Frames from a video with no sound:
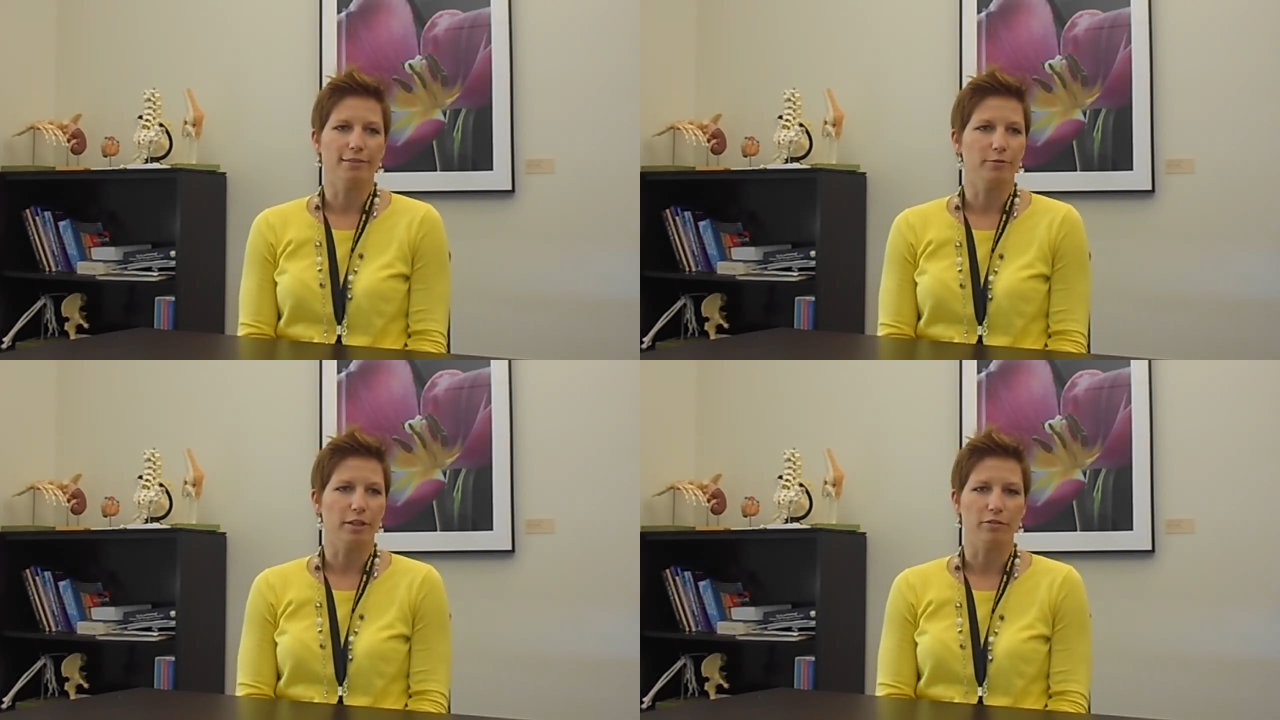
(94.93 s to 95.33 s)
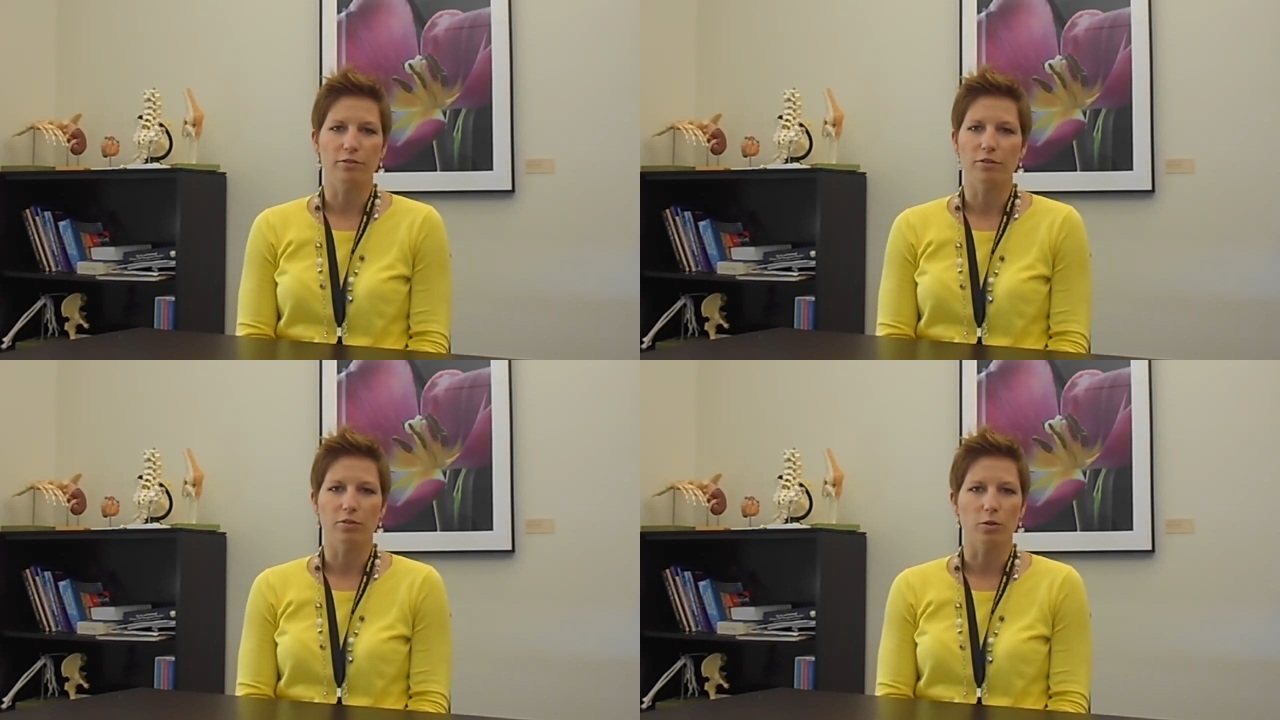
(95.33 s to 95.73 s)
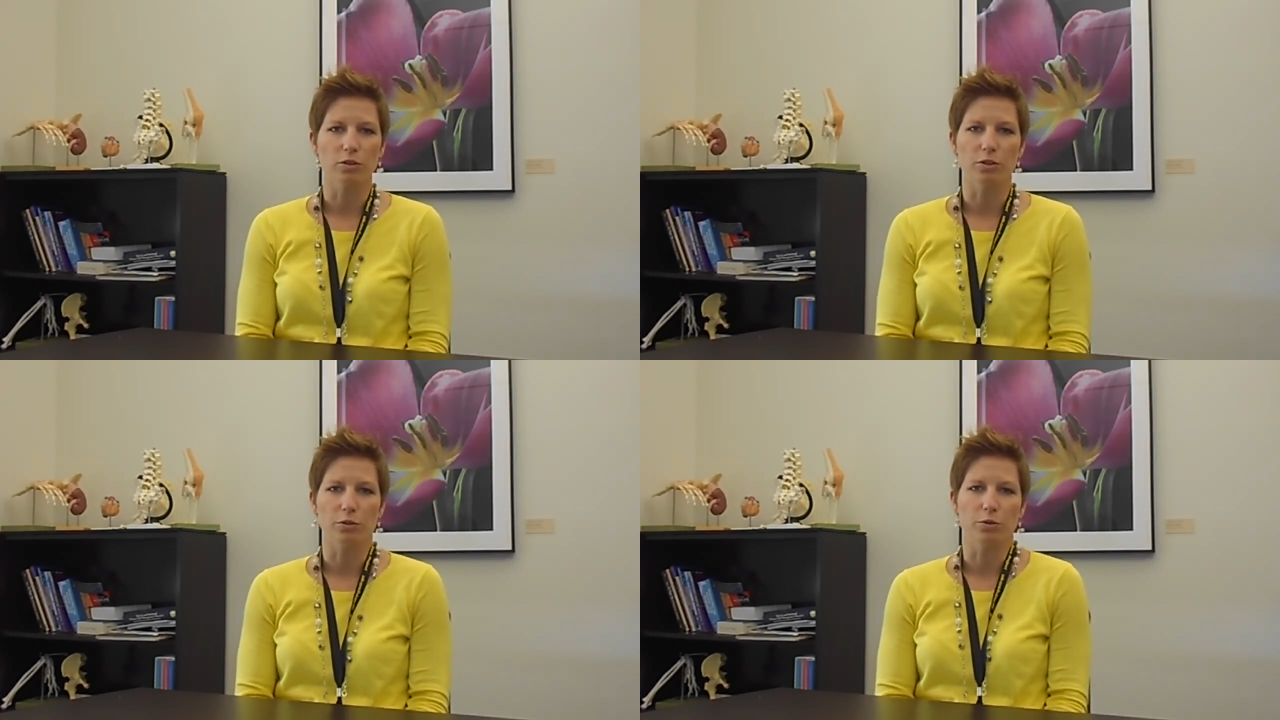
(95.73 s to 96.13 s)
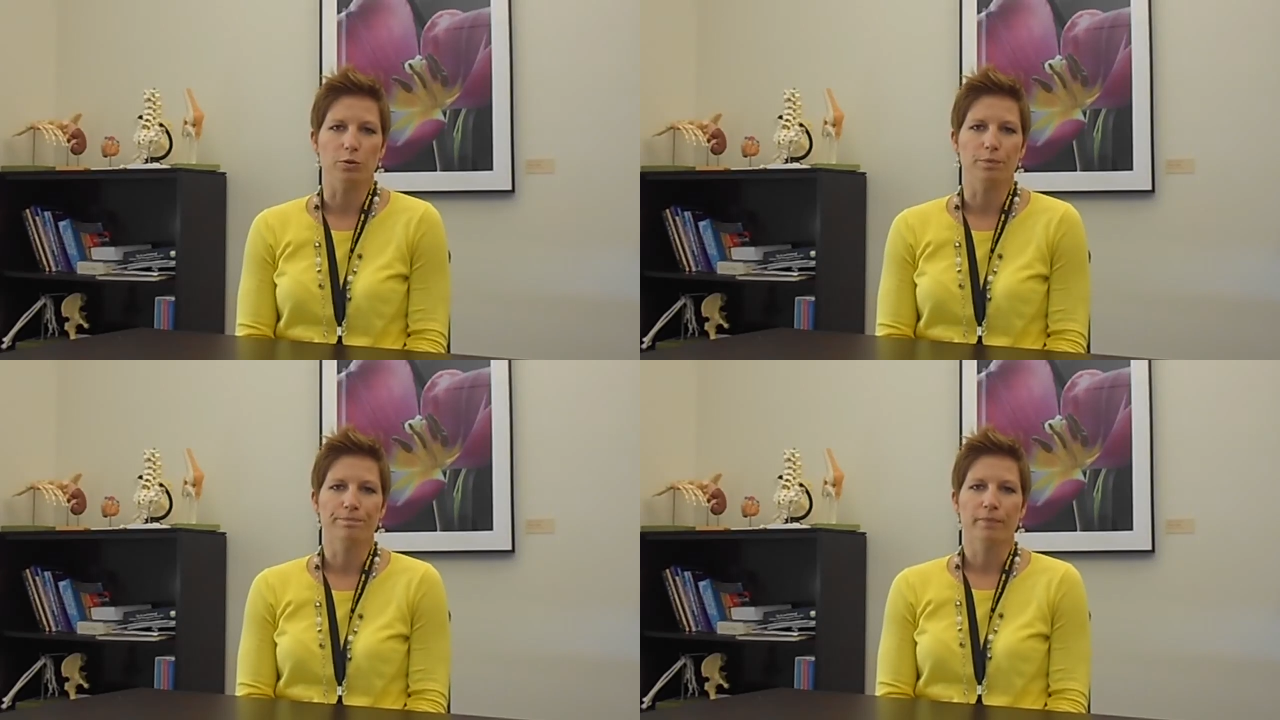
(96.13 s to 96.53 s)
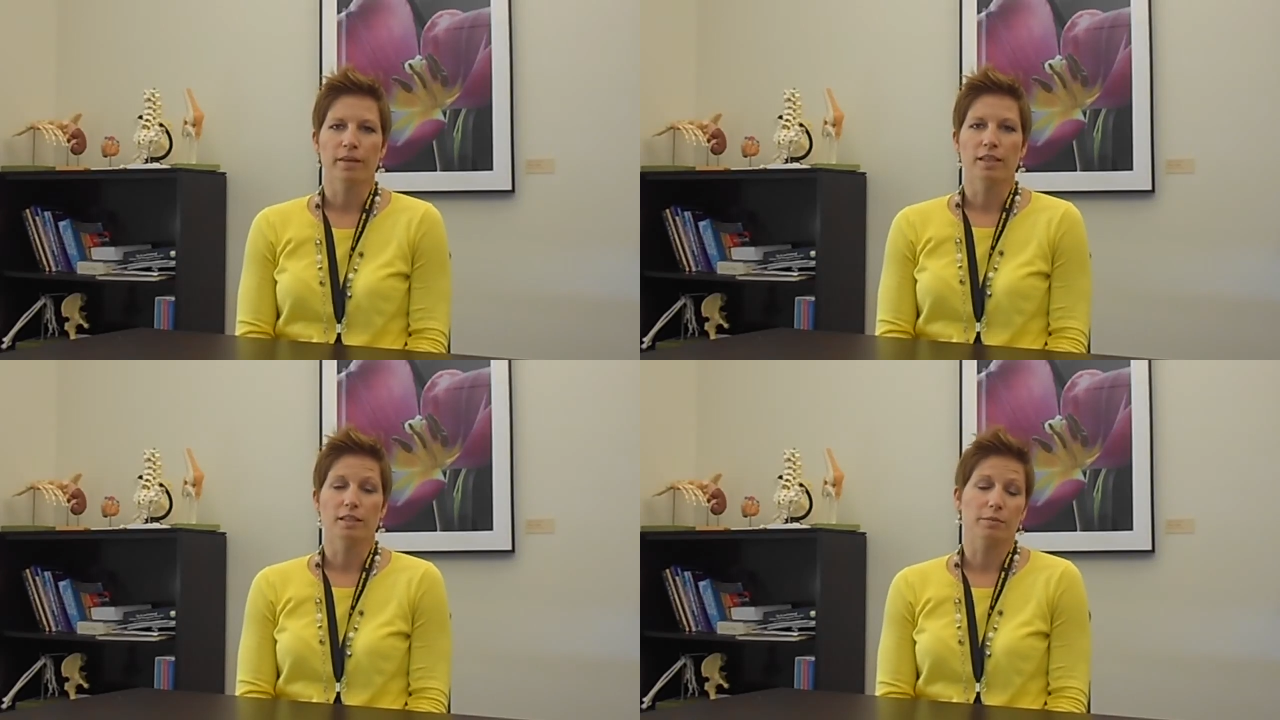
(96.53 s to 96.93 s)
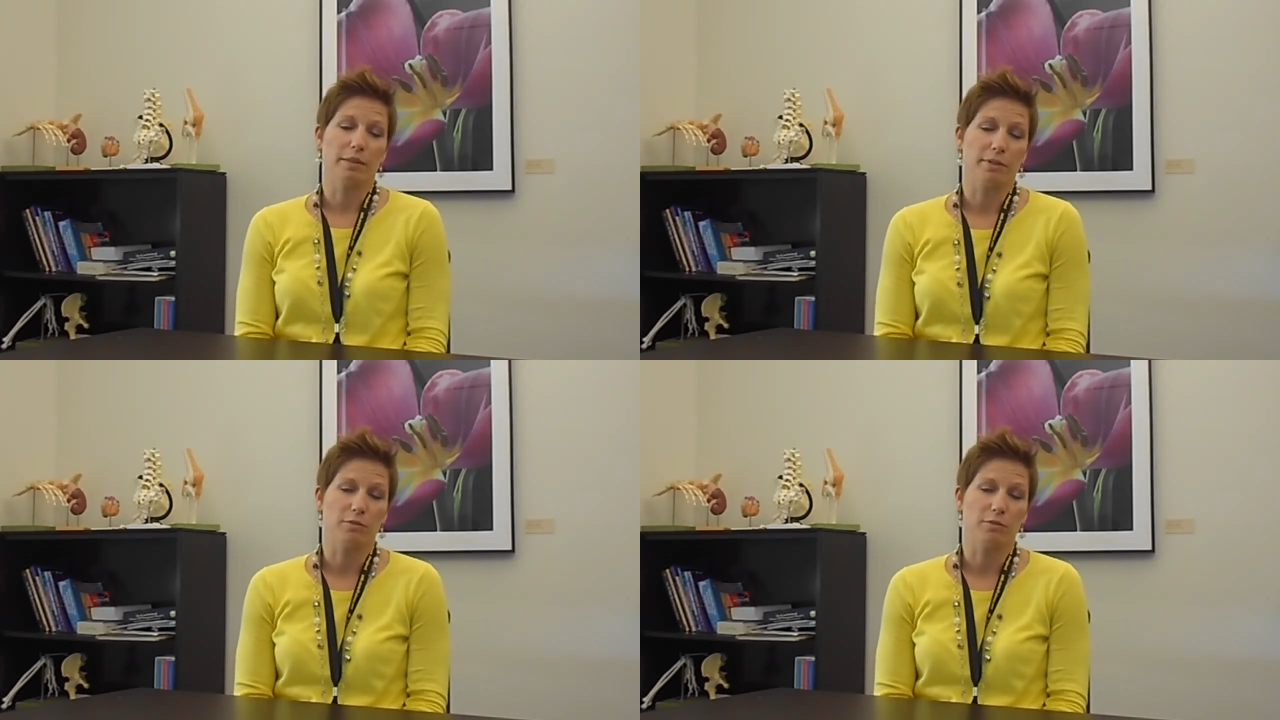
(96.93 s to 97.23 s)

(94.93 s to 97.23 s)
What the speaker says: We have folks who sometimes